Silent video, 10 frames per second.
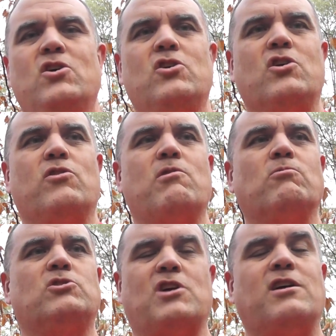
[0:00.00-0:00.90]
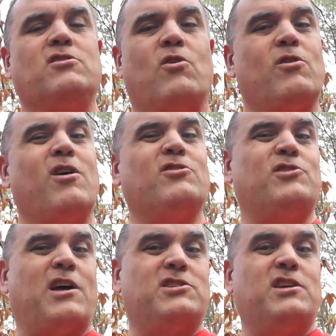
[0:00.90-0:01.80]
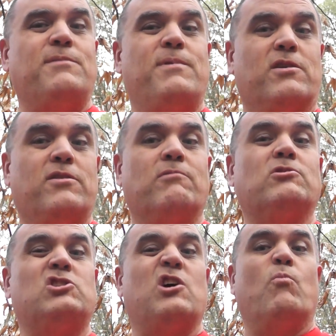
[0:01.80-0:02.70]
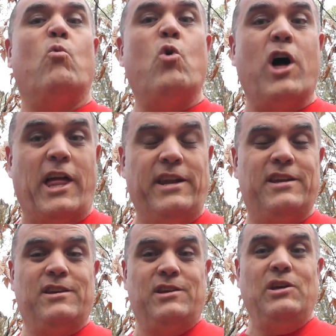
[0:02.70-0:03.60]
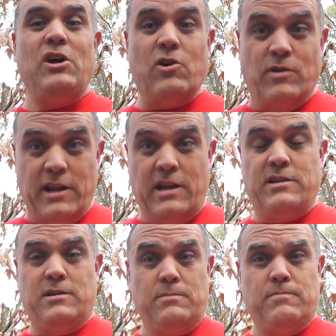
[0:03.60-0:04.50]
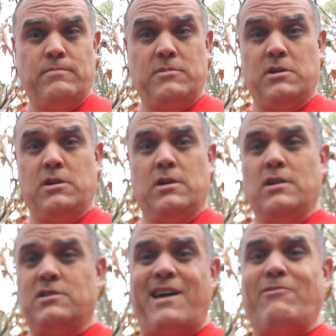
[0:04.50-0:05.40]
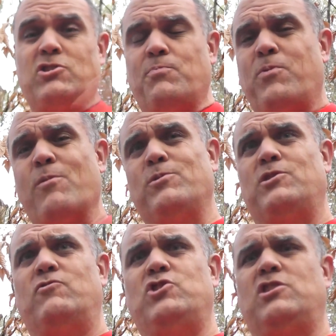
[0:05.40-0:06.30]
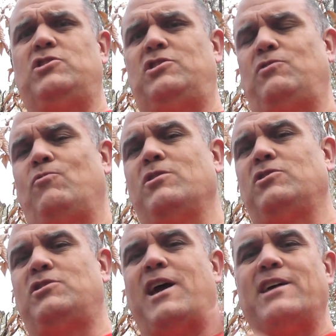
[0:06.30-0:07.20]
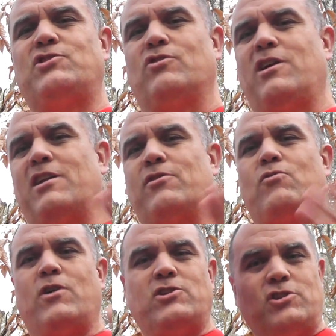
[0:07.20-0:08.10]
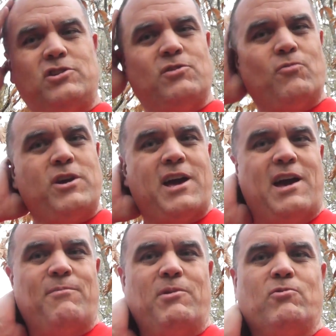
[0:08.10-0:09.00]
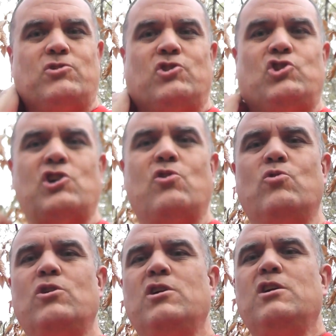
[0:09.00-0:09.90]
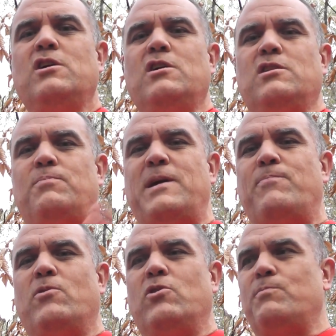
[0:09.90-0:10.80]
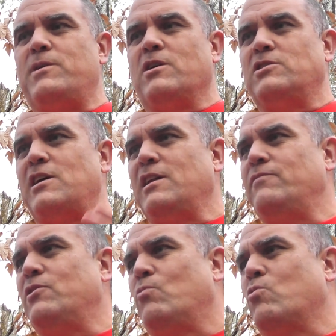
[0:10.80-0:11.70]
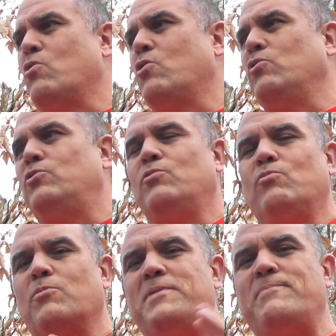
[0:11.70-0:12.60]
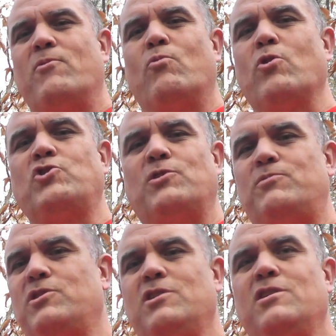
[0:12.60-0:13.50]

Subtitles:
There was some, or should I say better, there was someone who did it. So that was the purpose of Genesis. It wasn't to answer a lot of the questions that we have, but it was to show the people, because they lived in a world where people worshipped,